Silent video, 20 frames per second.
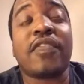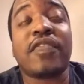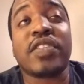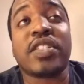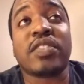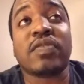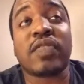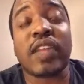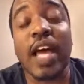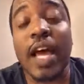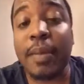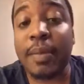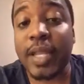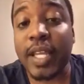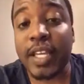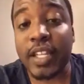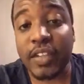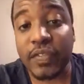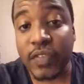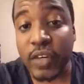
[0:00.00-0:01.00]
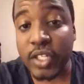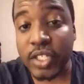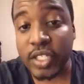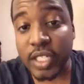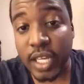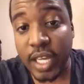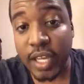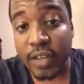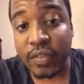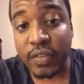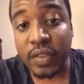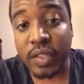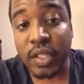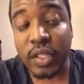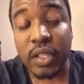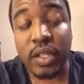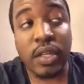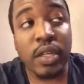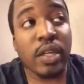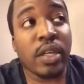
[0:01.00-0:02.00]
offensive line play in the first half?
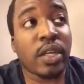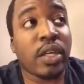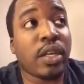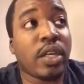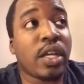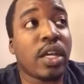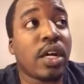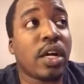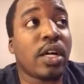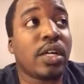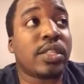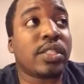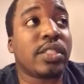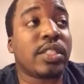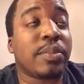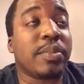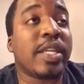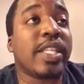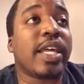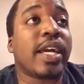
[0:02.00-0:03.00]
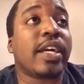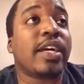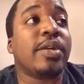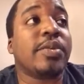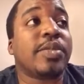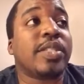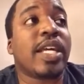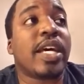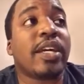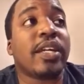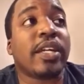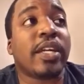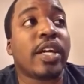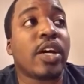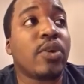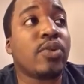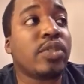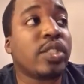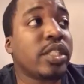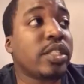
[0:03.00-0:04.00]
To me, that comes down to
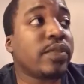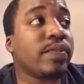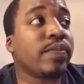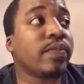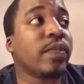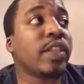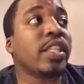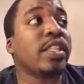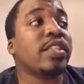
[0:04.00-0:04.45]
coaching.